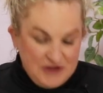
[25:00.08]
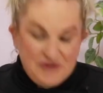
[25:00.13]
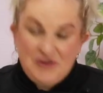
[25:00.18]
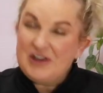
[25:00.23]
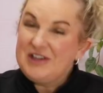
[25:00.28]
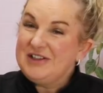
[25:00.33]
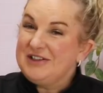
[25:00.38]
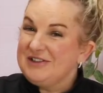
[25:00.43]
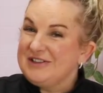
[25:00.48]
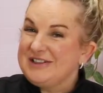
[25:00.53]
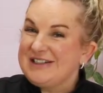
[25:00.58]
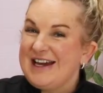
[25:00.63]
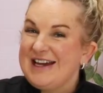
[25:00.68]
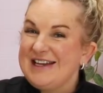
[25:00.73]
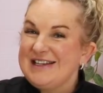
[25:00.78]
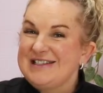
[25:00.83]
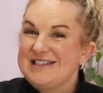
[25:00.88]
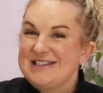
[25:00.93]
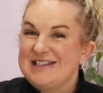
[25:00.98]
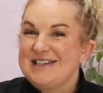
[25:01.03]
You've got a little
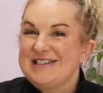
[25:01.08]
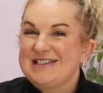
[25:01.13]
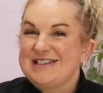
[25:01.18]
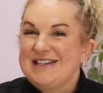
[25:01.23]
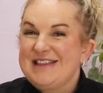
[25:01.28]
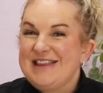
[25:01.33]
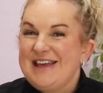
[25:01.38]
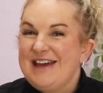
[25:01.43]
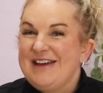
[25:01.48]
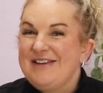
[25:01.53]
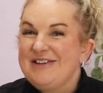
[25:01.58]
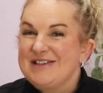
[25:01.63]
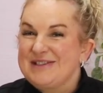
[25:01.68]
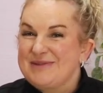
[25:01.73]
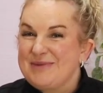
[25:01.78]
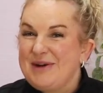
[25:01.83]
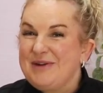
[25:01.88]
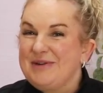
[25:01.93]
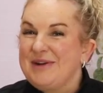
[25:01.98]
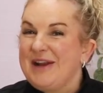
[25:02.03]
taste tester there as well